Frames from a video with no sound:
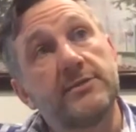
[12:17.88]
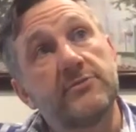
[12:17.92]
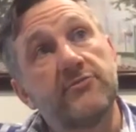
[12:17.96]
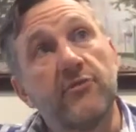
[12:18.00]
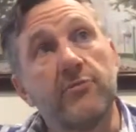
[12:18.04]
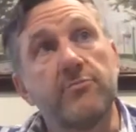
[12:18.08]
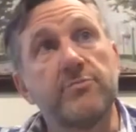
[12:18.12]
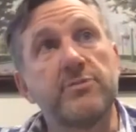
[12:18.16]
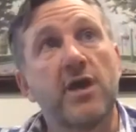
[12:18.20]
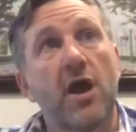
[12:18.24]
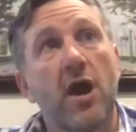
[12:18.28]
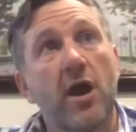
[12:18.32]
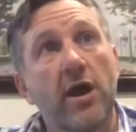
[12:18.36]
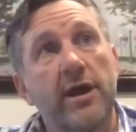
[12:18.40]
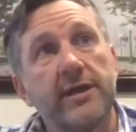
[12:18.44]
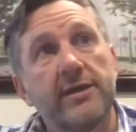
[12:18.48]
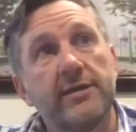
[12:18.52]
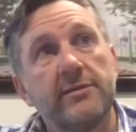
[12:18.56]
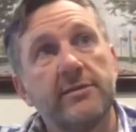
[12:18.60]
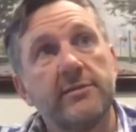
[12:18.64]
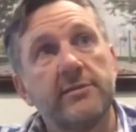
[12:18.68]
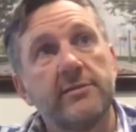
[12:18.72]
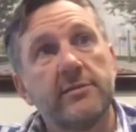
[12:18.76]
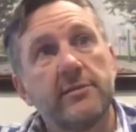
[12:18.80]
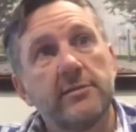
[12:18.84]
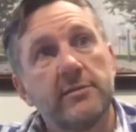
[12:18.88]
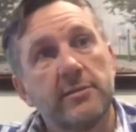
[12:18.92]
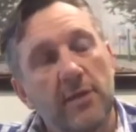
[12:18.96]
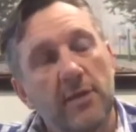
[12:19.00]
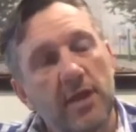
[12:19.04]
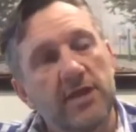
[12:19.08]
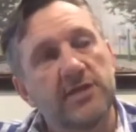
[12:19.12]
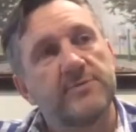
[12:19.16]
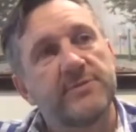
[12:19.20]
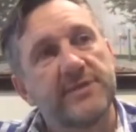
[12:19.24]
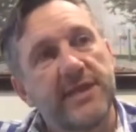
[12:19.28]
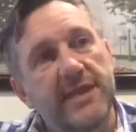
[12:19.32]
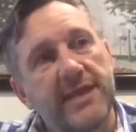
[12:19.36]
from 90%,
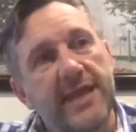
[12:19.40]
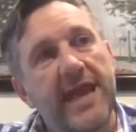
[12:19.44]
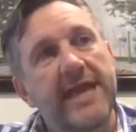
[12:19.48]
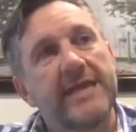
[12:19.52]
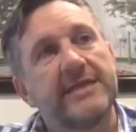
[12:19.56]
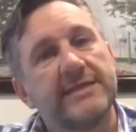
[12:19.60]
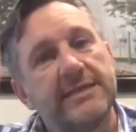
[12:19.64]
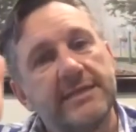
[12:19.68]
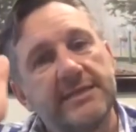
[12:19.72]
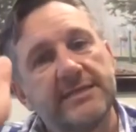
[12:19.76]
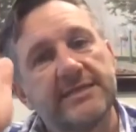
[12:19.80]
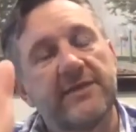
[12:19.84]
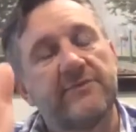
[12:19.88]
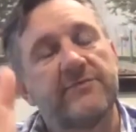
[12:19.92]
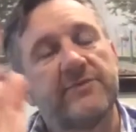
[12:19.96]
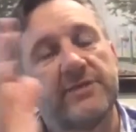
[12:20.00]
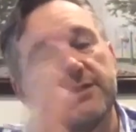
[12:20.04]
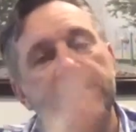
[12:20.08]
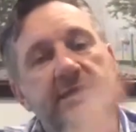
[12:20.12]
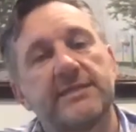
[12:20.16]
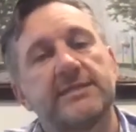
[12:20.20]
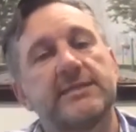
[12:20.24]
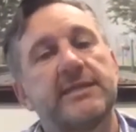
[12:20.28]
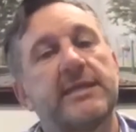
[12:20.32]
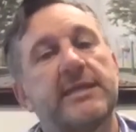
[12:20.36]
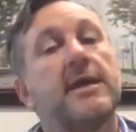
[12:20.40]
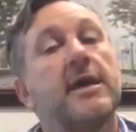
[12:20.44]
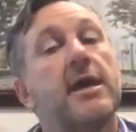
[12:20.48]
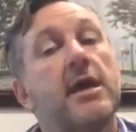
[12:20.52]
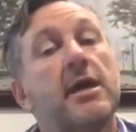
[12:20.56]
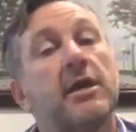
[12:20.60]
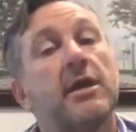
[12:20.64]
80, 70, 60,